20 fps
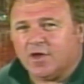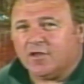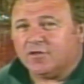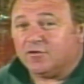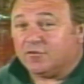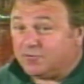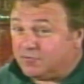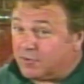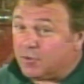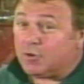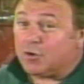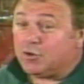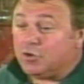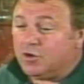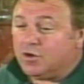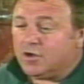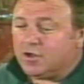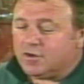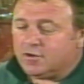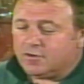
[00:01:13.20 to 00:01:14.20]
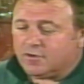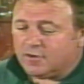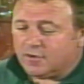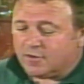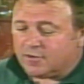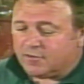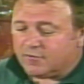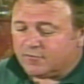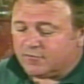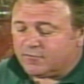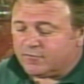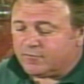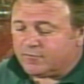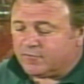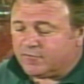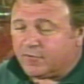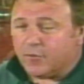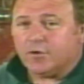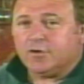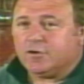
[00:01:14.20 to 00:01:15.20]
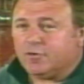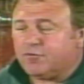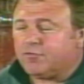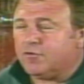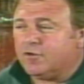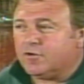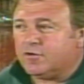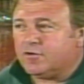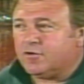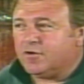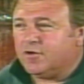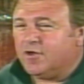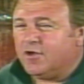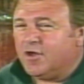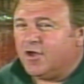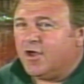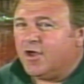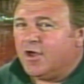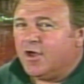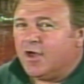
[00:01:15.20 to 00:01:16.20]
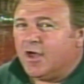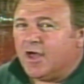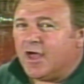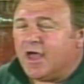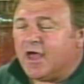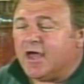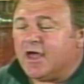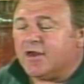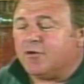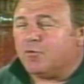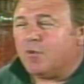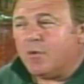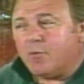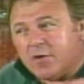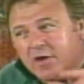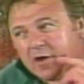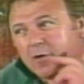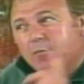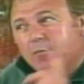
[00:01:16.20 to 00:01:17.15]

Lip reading: It's very good, very different. And when we come